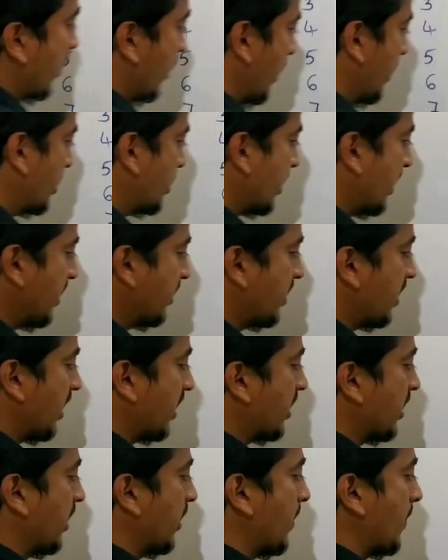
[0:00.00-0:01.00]
He said
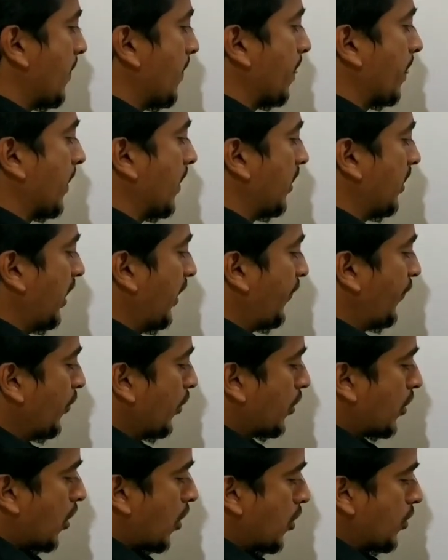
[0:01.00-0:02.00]
that if
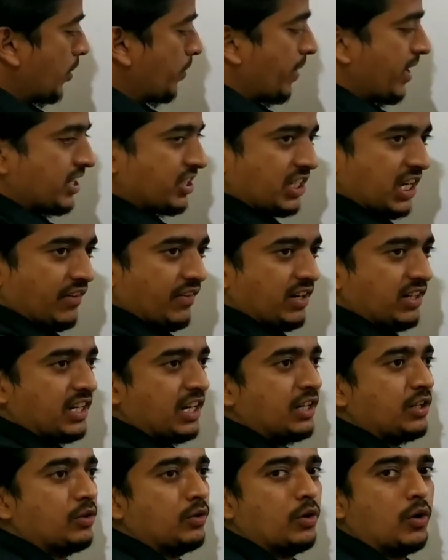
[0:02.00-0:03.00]
you count by 7,
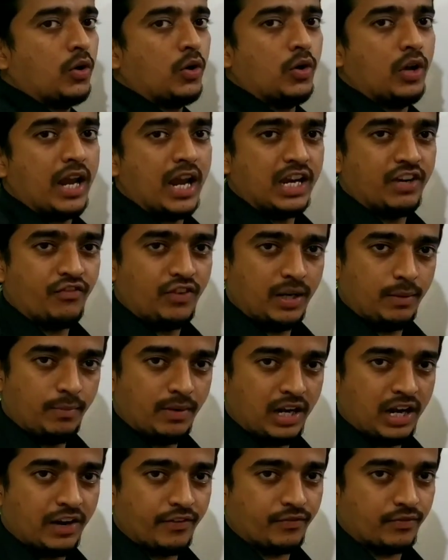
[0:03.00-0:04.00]
then no egg will be
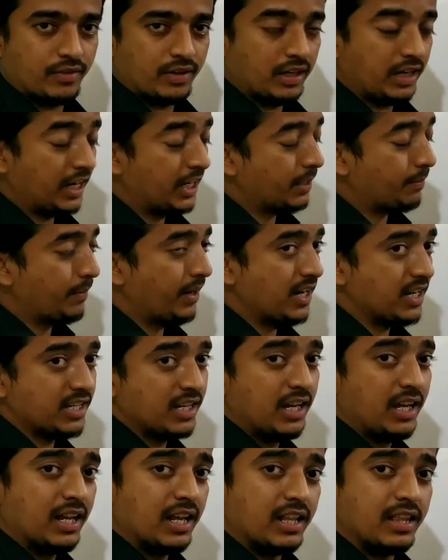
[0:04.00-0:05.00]
left. It means
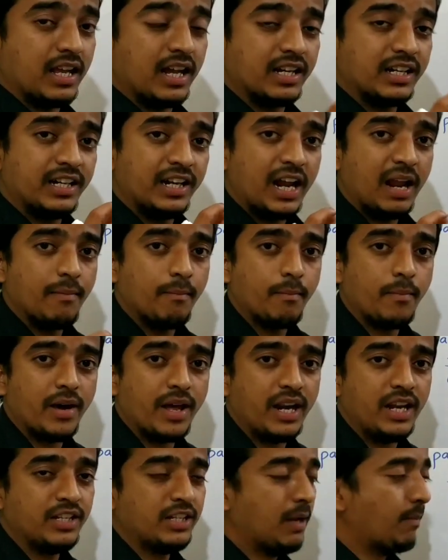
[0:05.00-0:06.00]
that number
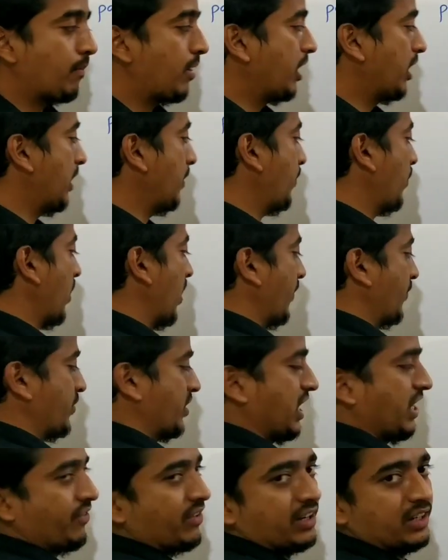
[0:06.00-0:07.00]
is a multiple of
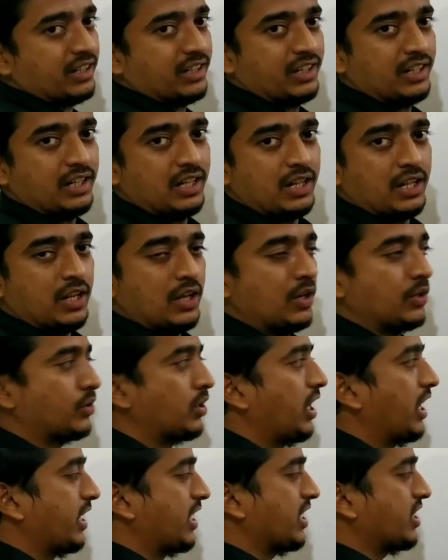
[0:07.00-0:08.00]
7. So
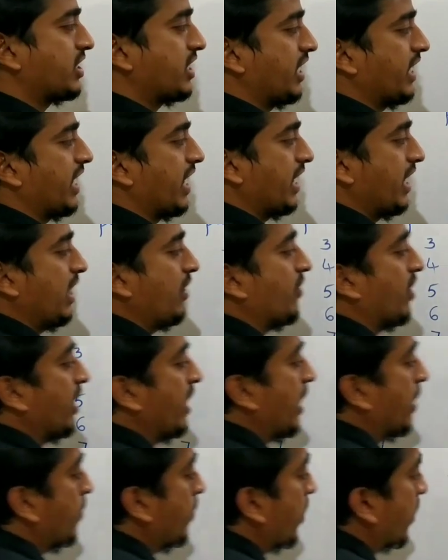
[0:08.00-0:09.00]
let us take any one
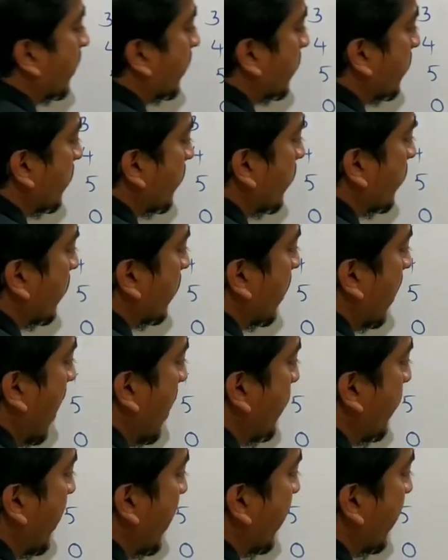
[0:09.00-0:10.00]
number. I
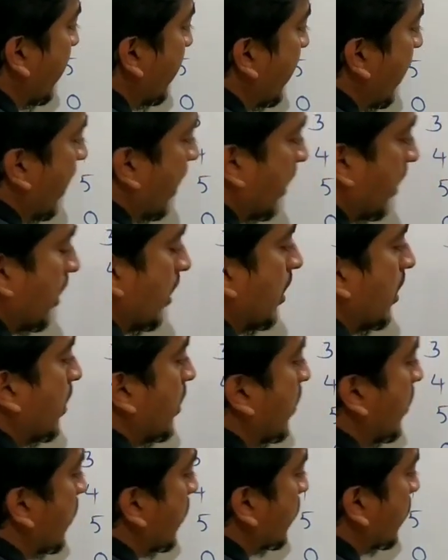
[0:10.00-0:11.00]
am taking A.
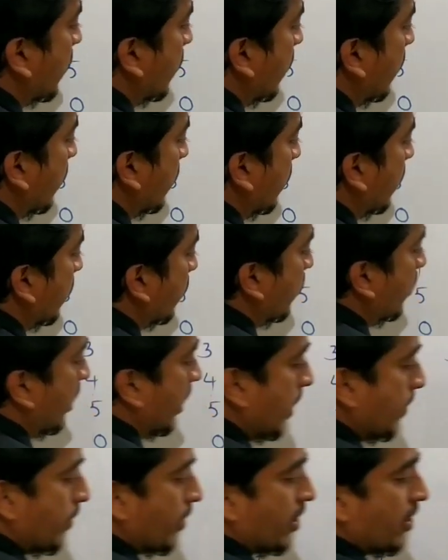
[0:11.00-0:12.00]
So the
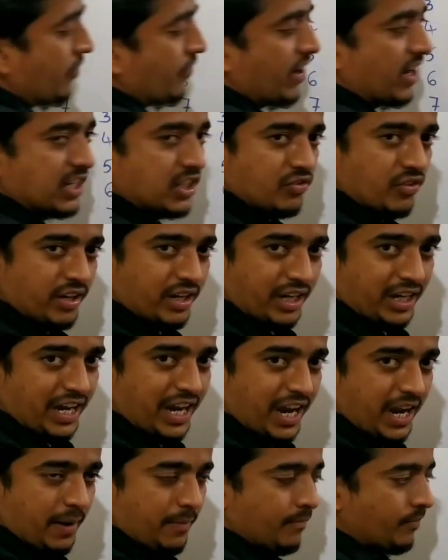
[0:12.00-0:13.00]
number of eggs were
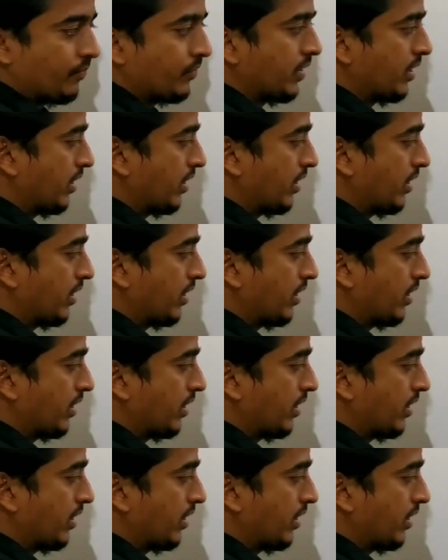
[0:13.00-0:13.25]
A.